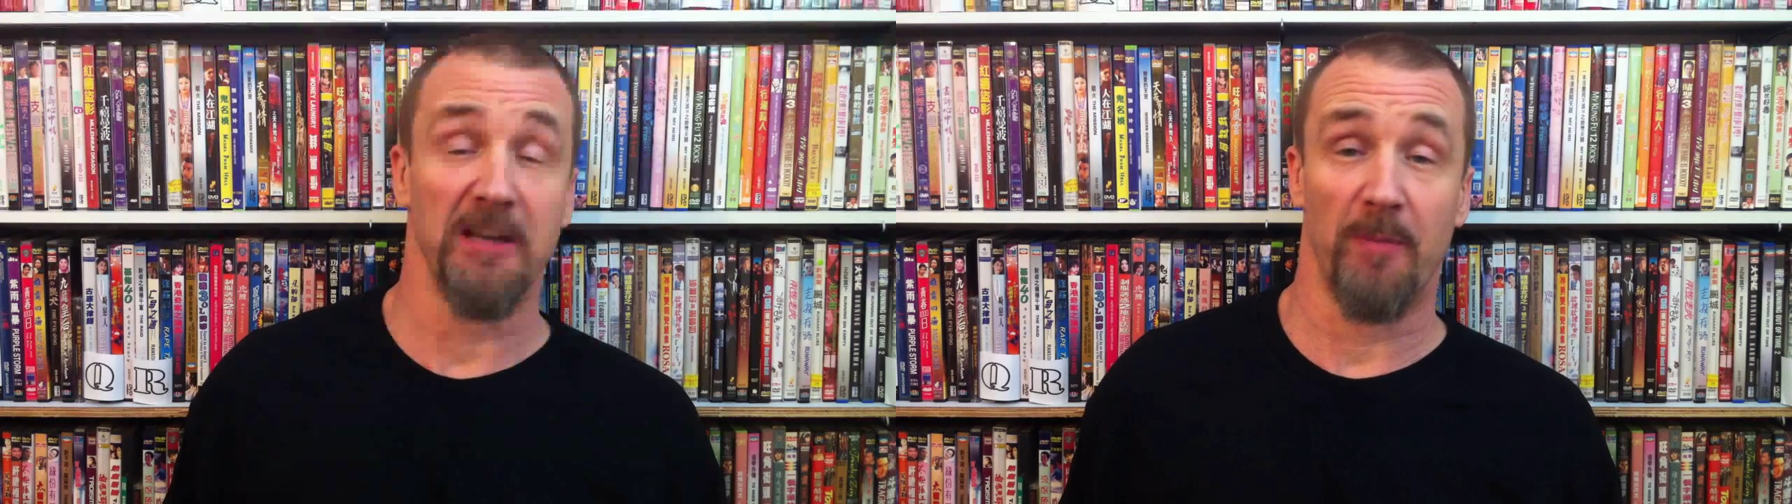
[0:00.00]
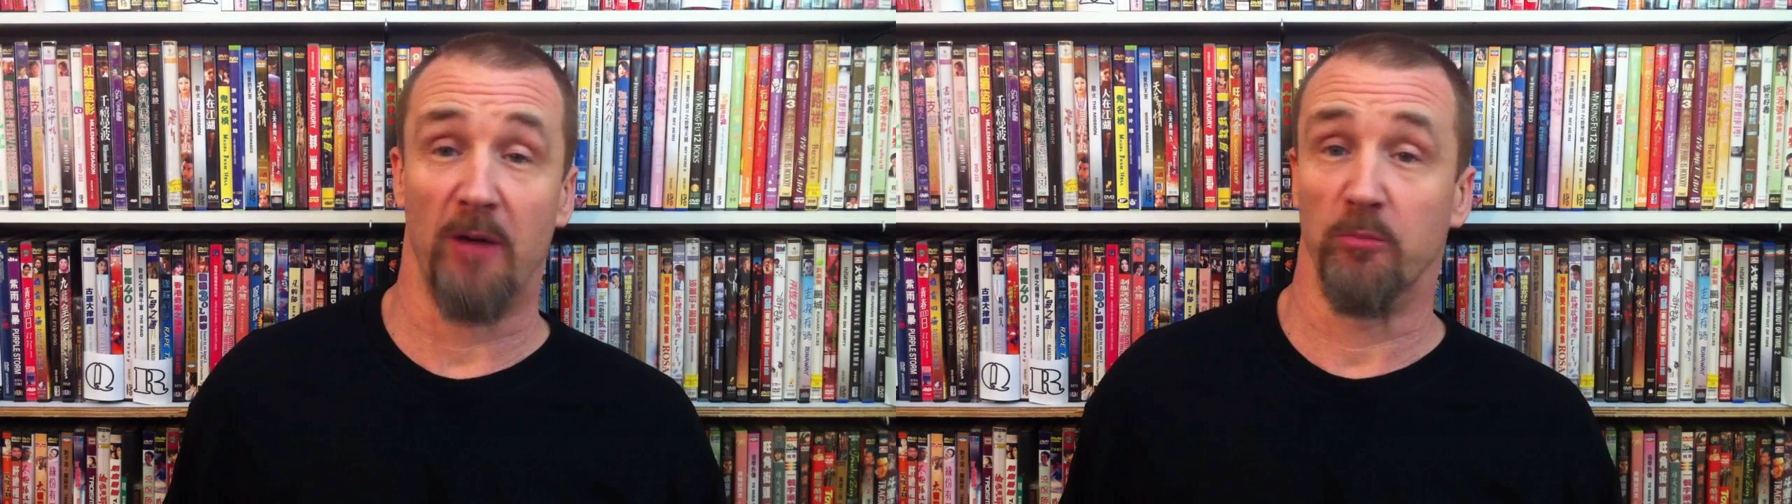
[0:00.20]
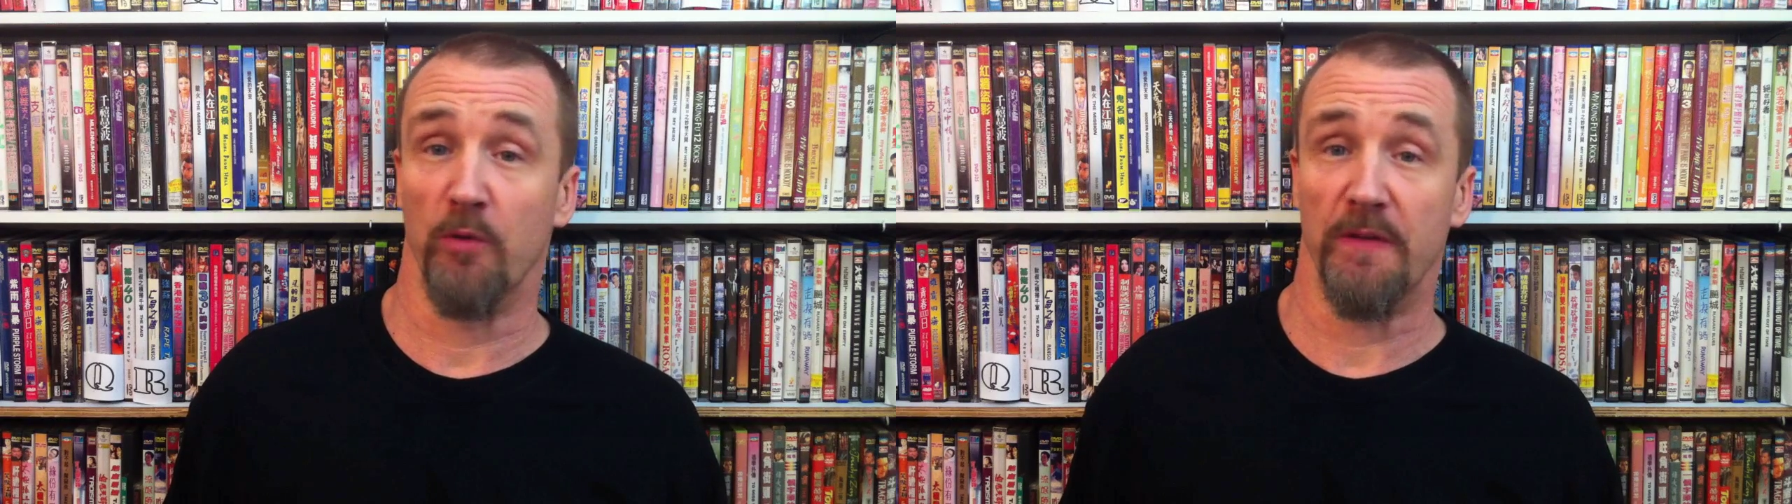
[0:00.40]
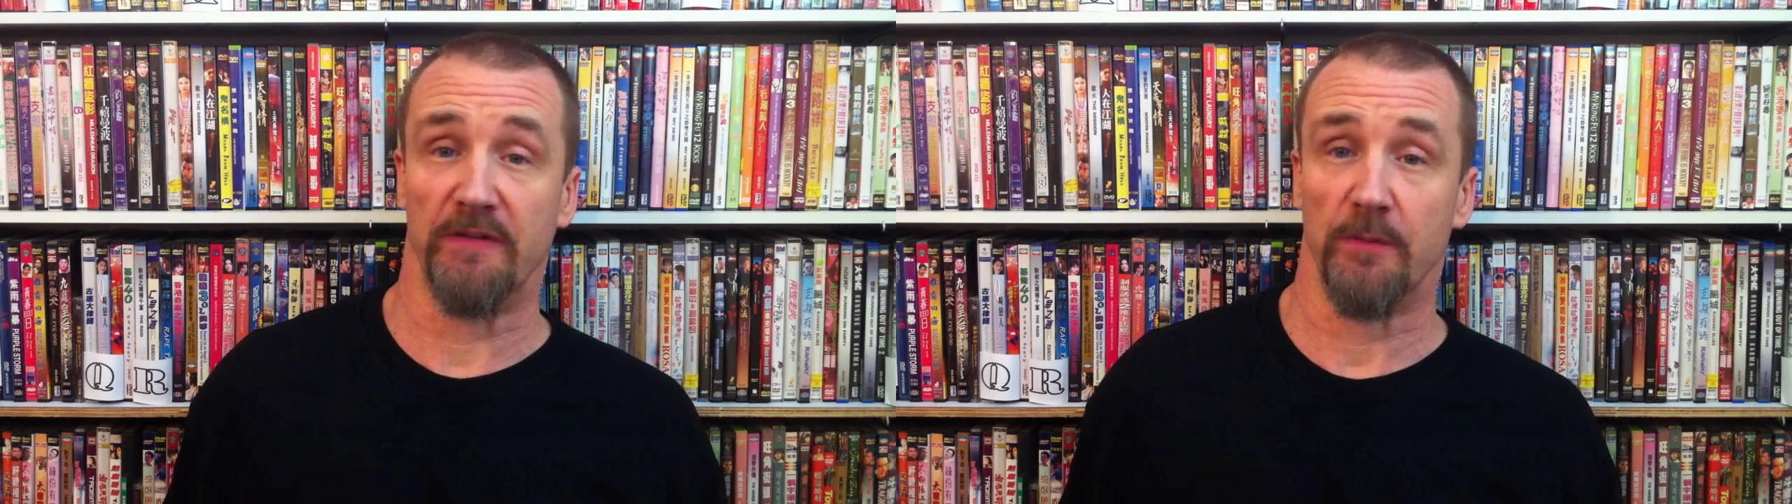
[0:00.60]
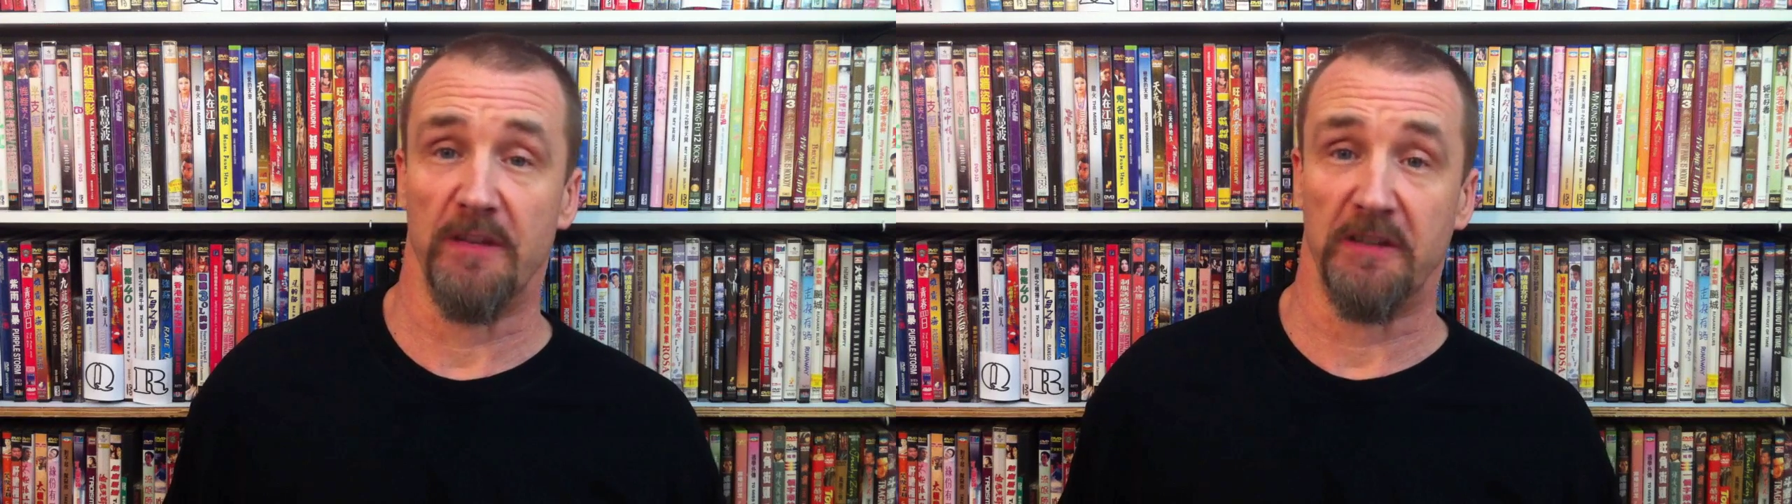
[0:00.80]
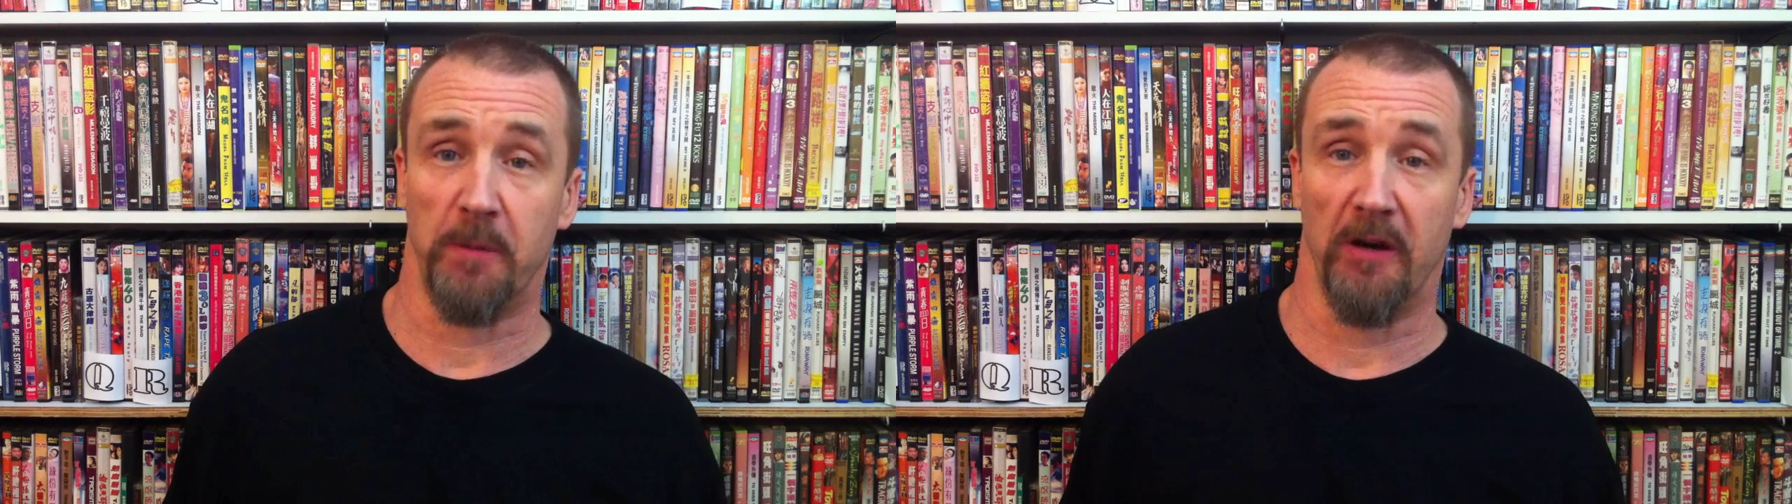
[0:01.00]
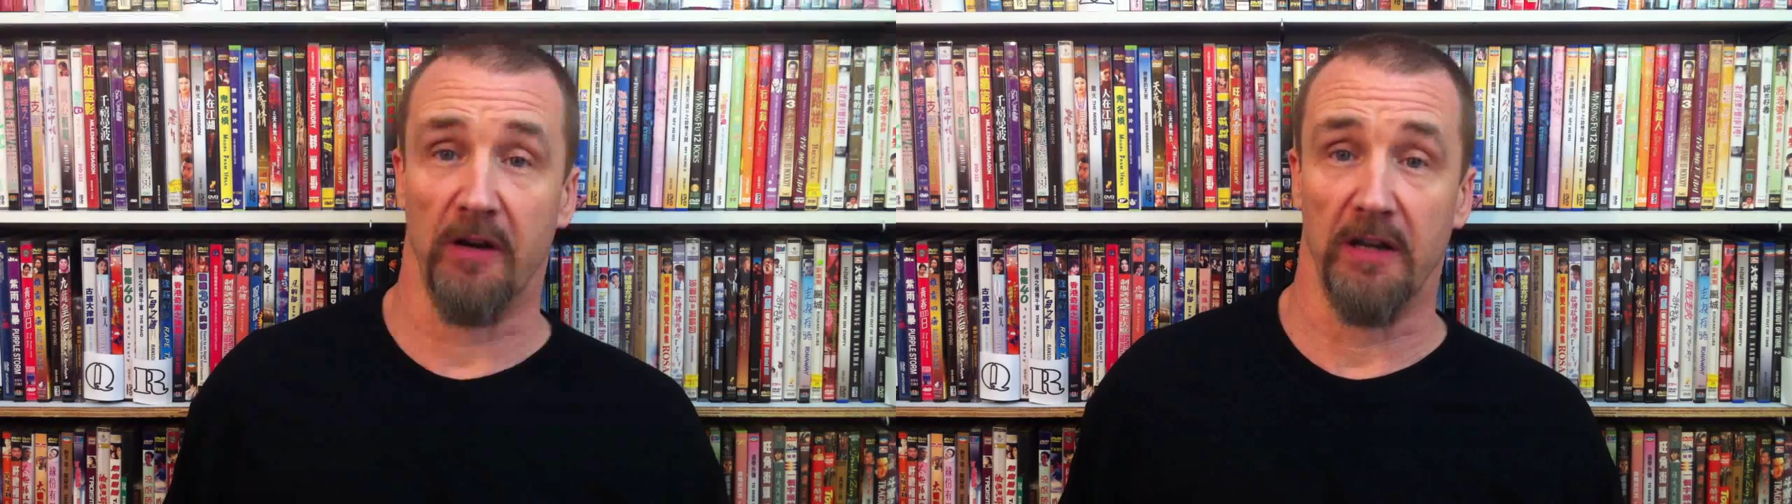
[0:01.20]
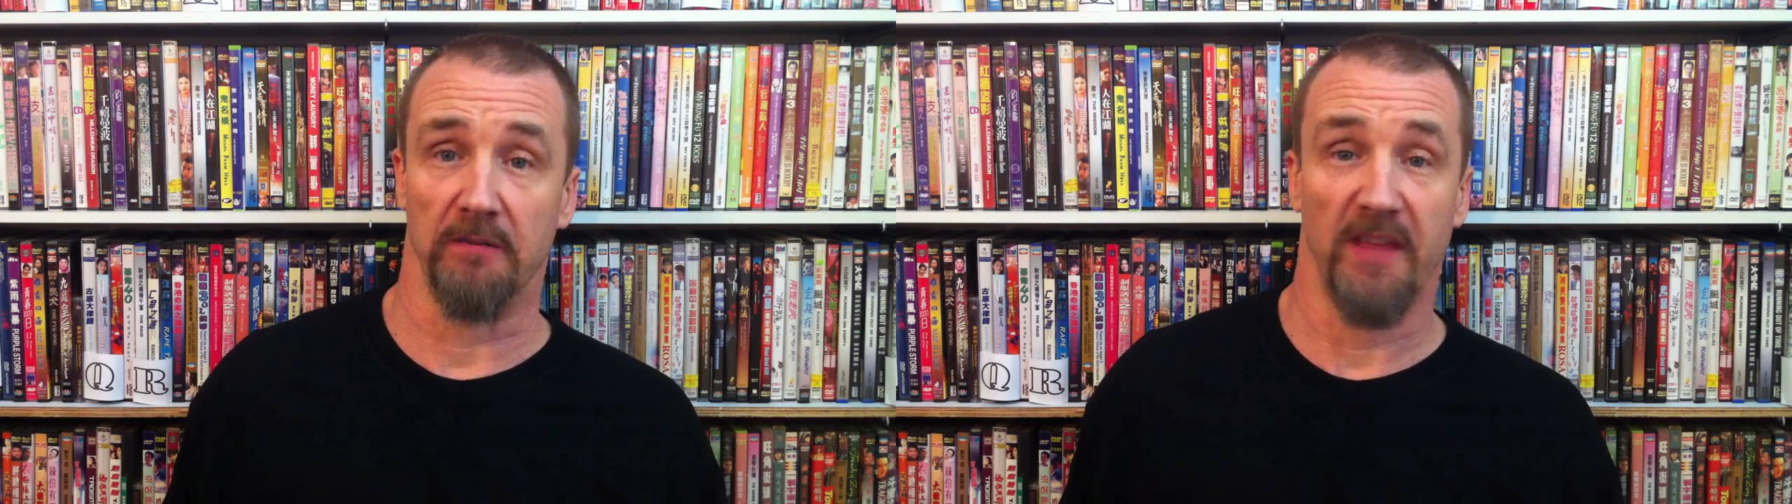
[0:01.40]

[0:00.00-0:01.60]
about movies from this period.